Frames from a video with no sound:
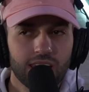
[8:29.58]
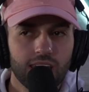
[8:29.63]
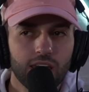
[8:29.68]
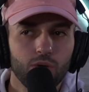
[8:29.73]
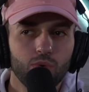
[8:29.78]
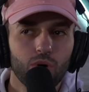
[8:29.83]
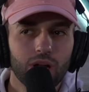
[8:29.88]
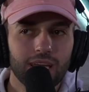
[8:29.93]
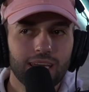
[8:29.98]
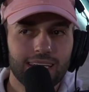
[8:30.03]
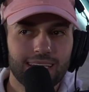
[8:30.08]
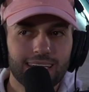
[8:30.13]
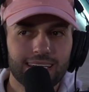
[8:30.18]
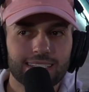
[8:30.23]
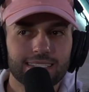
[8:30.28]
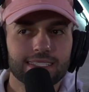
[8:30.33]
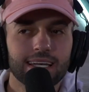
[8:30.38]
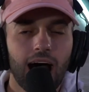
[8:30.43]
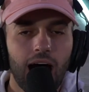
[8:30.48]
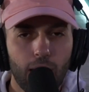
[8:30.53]
he
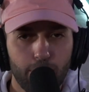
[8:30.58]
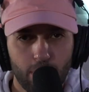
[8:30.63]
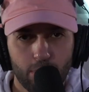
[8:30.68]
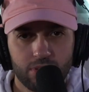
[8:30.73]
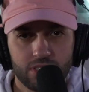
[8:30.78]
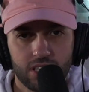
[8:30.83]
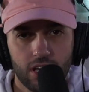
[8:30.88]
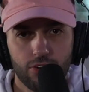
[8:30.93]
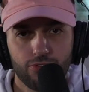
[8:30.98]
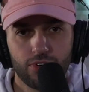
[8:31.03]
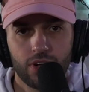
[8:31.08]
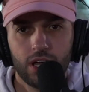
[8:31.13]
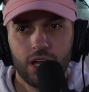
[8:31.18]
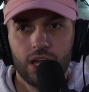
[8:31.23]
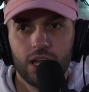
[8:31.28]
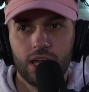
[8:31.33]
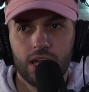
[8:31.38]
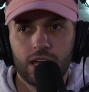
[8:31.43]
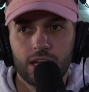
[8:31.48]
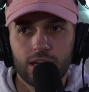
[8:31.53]
didn't top himself,
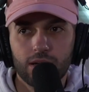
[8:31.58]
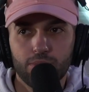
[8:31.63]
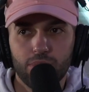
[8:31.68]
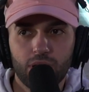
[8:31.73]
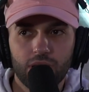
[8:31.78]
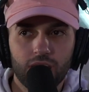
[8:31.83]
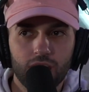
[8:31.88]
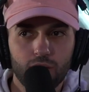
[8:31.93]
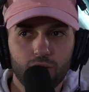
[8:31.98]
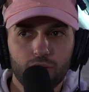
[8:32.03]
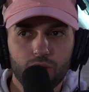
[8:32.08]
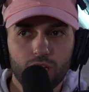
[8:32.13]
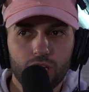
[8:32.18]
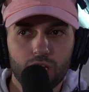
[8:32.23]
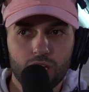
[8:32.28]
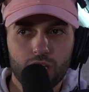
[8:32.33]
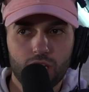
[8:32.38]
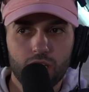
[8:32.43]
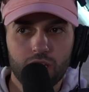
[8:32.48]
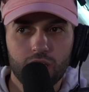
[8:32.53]
but
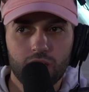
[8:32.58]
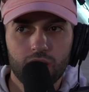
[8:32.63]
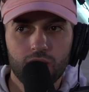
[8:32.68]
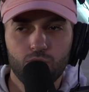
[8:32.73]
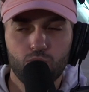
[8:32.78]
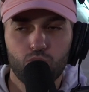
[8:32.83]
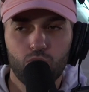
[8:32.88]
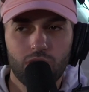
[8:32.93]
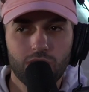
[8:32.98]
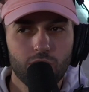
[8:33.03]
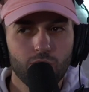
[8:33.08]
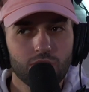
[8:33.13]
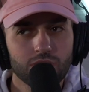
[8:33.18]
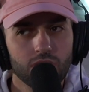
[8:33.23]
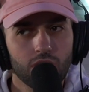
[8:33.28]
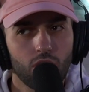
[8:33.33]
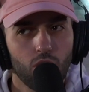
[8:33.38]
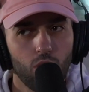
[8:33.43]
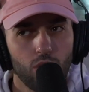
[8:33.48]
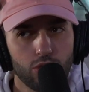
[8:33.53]
he really
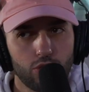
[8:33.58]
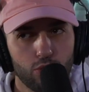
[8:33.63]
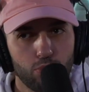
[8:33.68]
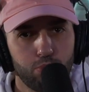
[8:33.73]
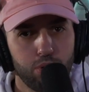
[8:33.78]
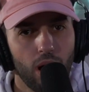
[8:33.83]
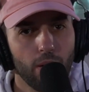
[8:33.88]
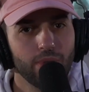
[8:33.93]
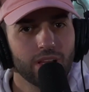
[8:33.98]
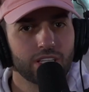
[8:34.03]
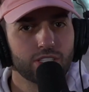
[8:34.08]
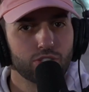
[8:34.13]
wasn't going through public